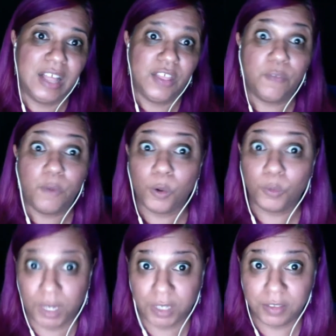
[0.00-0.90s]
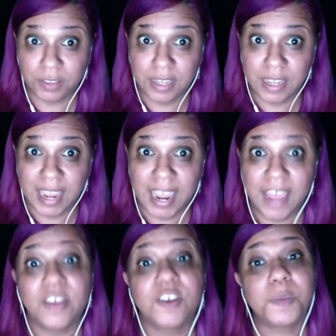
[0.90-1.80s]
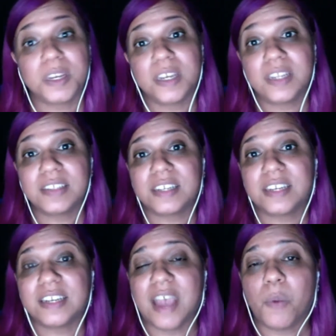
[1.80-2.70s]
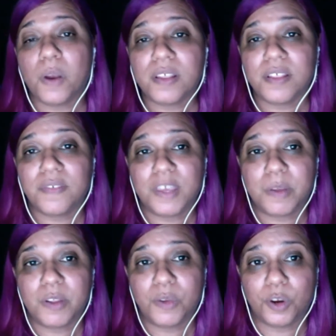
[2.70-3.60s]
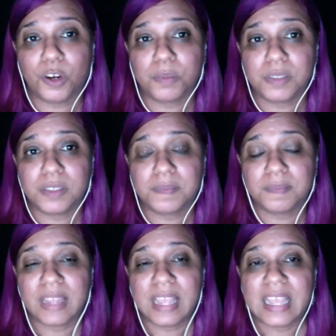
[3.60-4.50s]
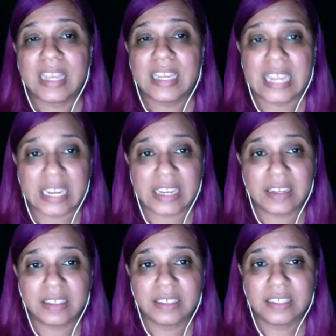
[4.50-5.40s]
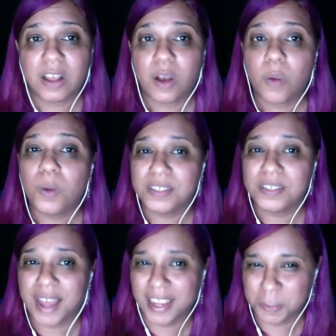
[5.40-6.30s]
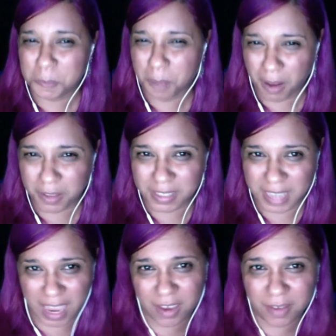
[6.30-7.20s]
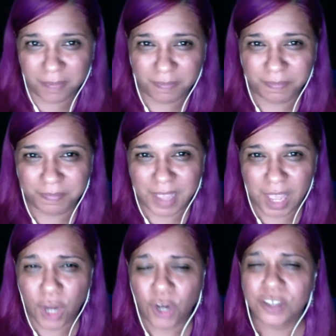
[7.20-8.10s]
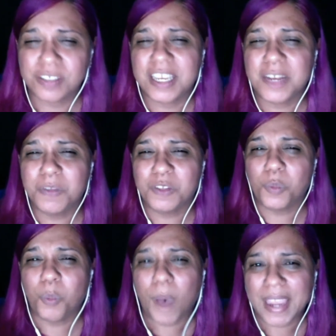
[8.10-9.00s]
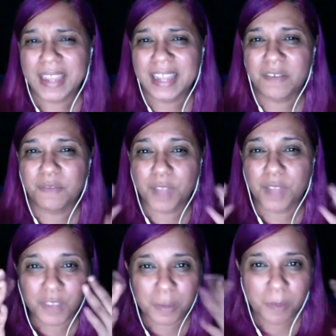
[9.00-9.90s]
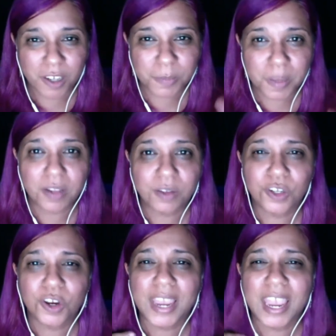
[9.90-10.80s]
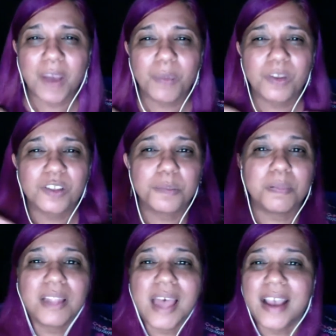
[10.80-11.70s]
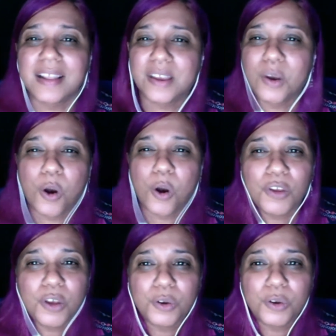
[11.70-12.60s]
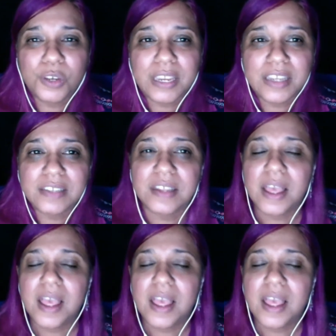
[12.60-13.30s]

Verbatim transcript: The phone rings, and there's been an incident at one of the female dorms. E was an icebox cake. Her skin was white like fluffy marshmallows. Her hair was black like Oreo cookies.